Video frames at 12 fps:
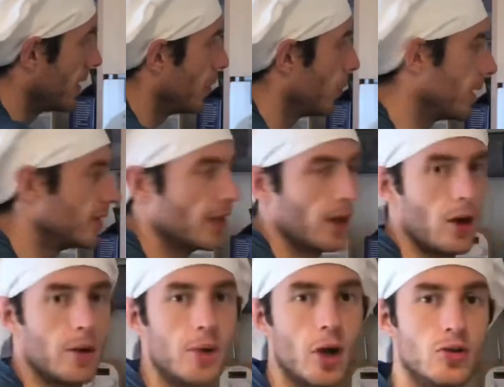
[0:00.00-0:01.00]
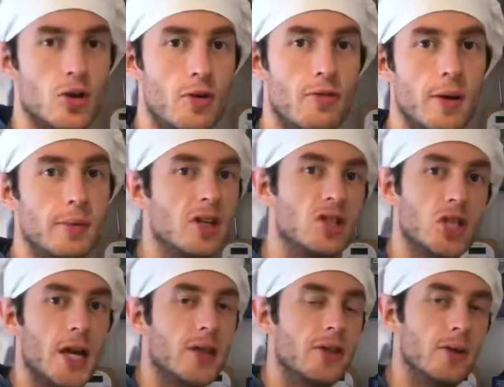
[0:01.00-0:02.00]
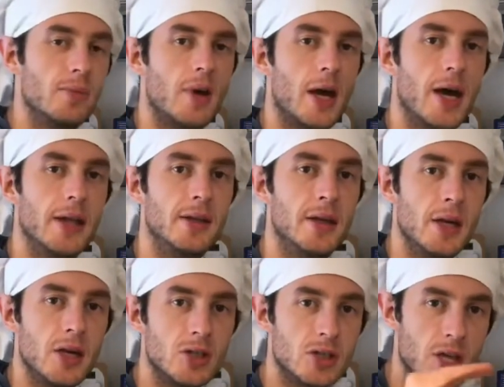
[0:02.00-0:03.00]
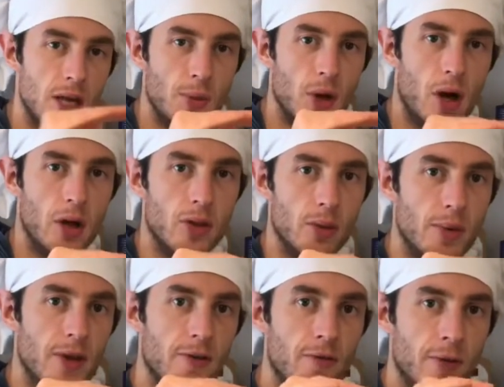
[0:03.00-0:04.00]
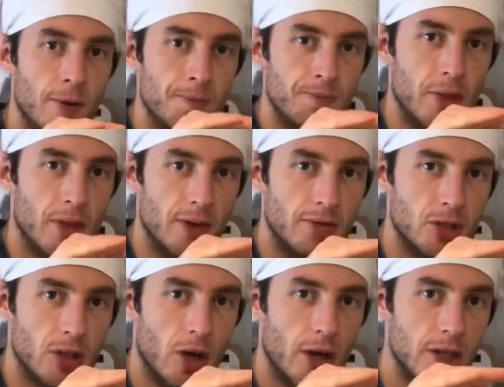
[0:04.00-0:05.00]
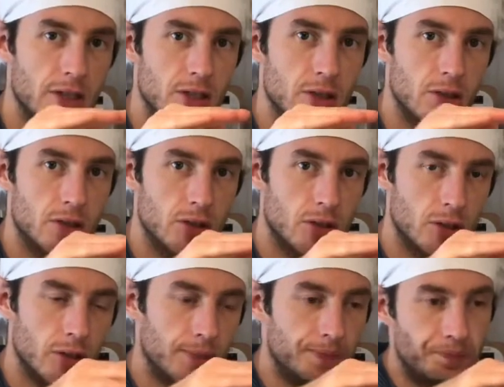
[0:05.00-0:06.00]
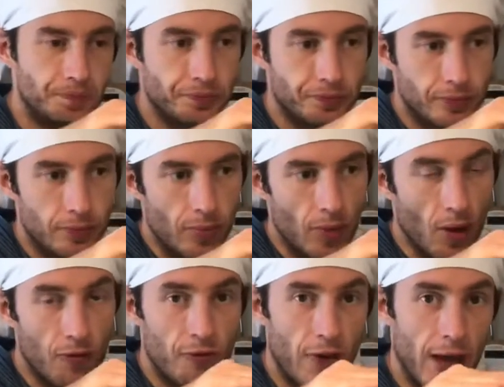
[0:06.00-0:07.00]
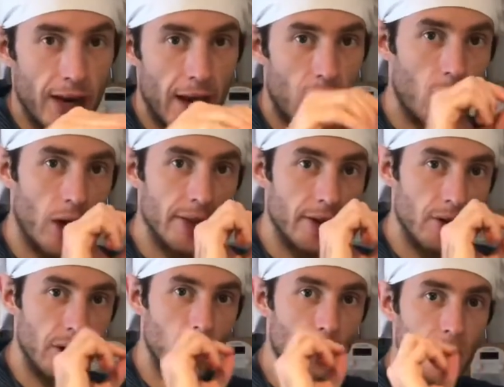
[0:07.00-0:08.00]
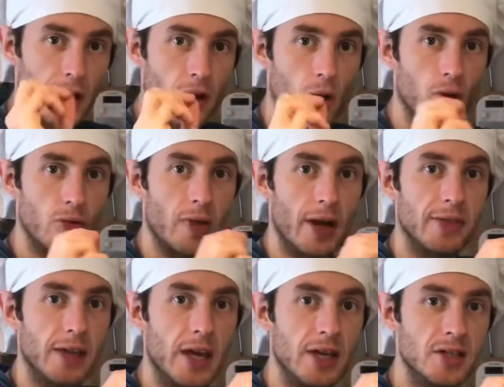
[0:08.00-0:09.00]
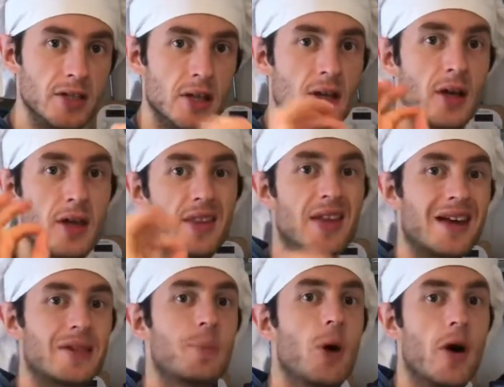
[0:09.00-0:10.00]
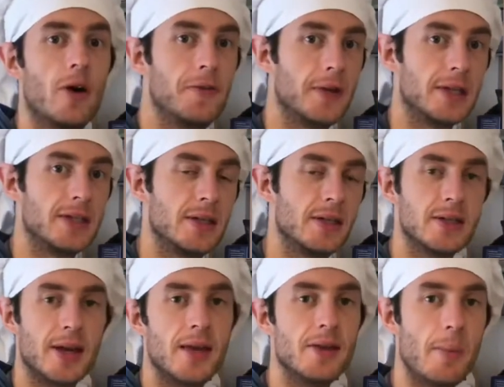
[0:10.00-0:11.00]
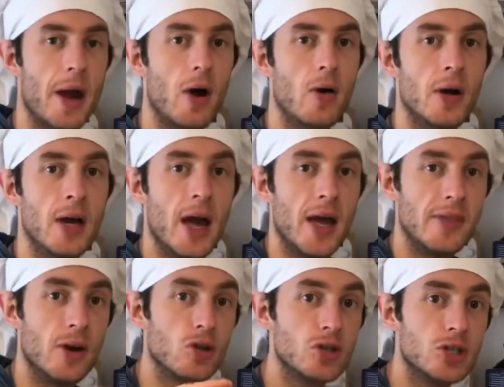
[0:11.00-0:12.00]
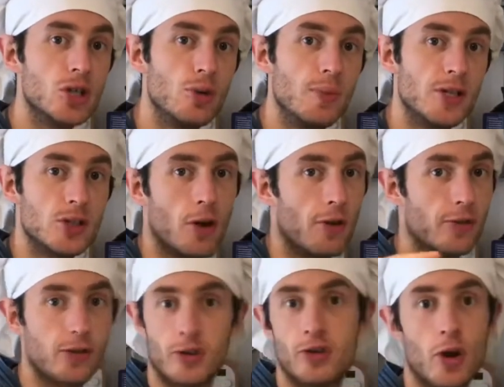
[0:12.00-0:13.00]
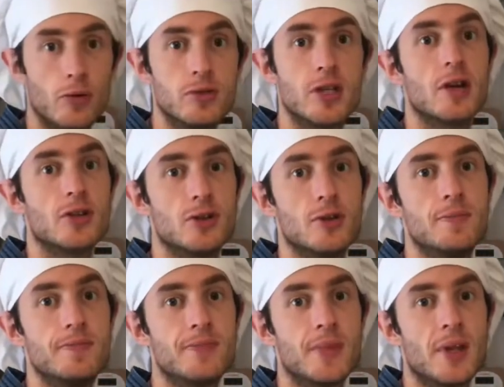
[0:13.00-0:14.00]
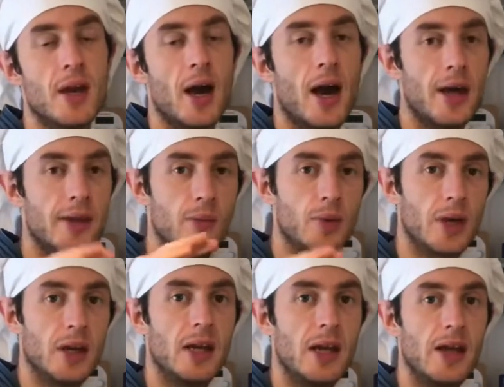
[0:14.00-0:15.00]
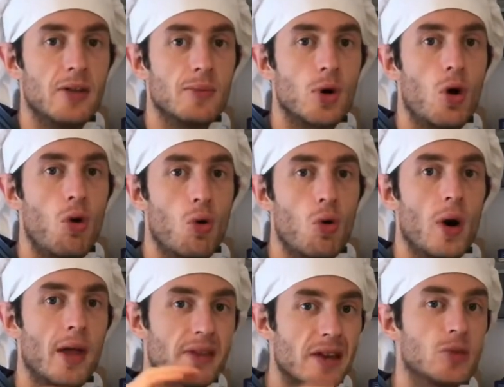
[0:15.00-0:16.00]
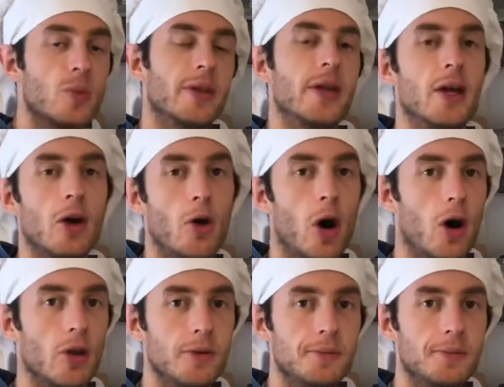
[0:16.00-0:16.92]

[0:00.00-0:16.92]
then when the alarm goes off I'm going to check them and just keep an eye on them. If they've started to fan out and they're a little bit golden around the edge, that's perfect. Take them out. They'll still be soft, so don't touch them, and then we're going to let them cool, and that's when they go hard.